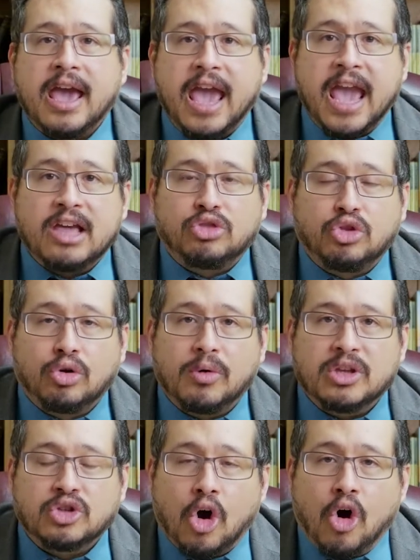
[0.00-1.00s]
and through
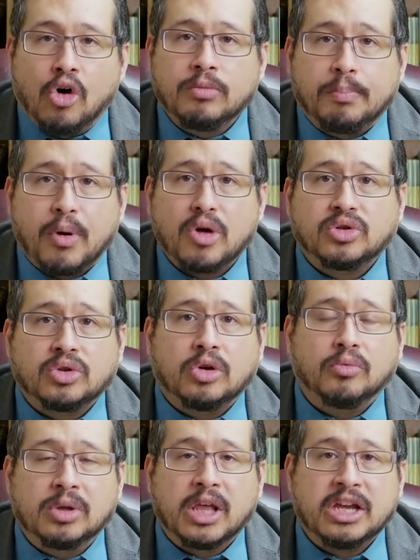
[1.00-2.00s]
his own
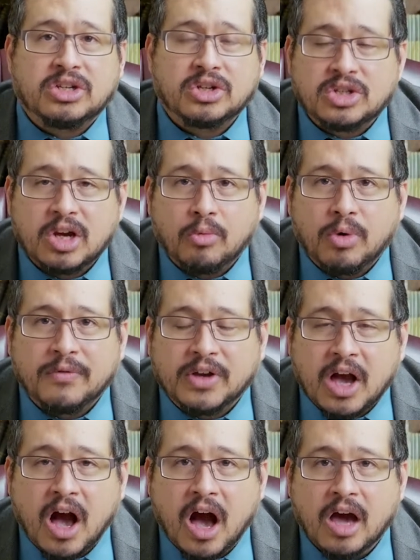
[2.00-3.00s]
personal relationship with
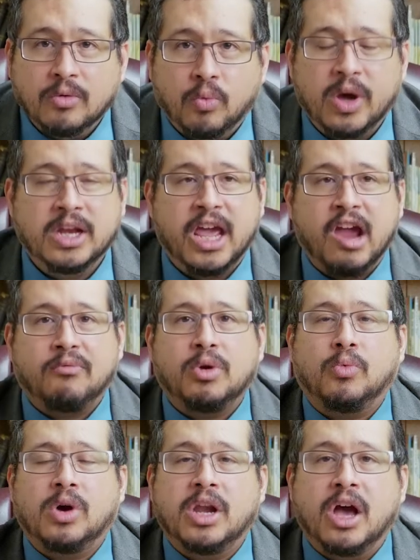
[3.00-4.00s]
God, when
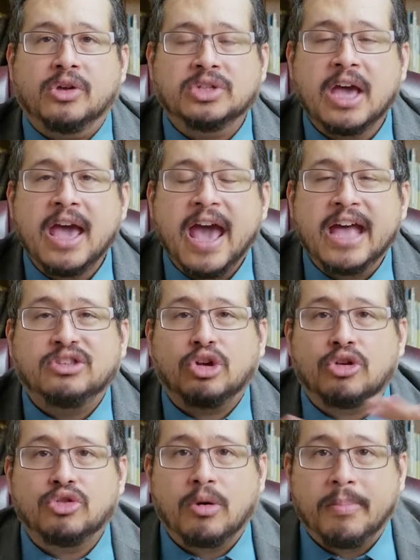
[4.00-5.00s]
everyone else had
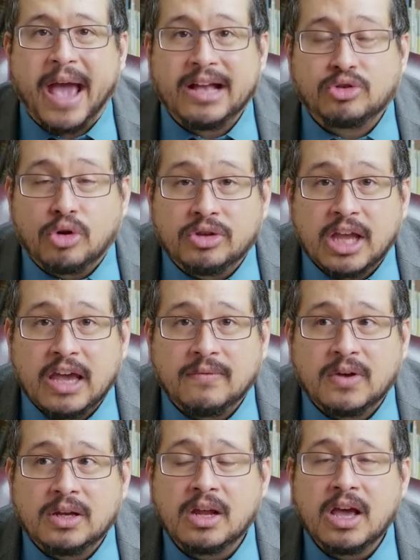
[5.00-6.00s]
turned their backs on
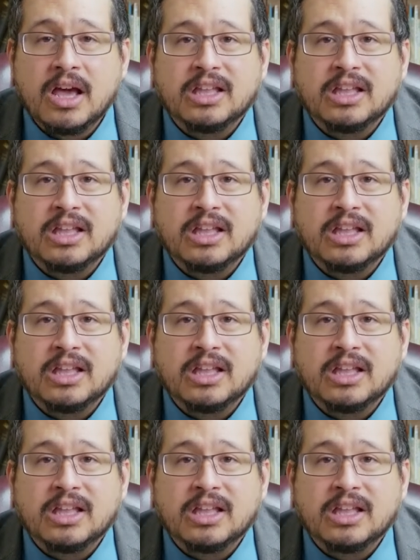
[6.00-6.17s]
David,